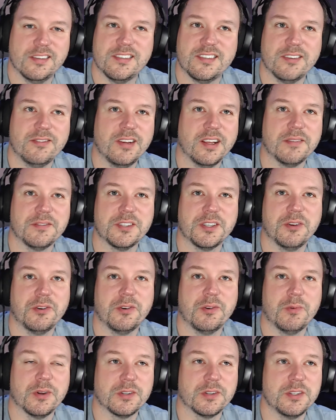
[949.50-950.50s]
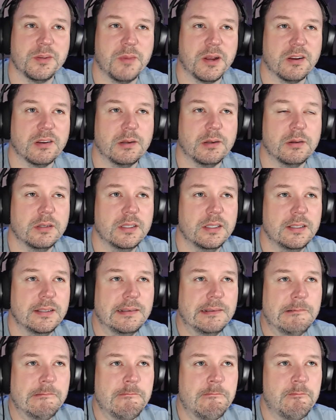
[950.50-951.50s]
Don't have to go to work tomorrow.
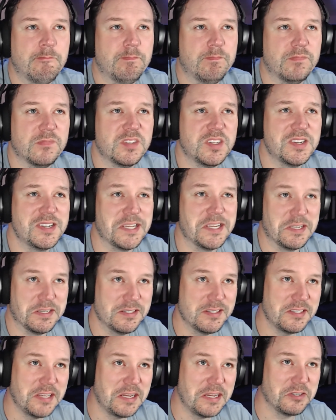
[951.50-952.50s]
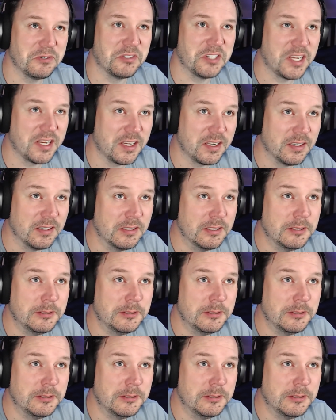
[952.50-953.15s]
Today is Saturday.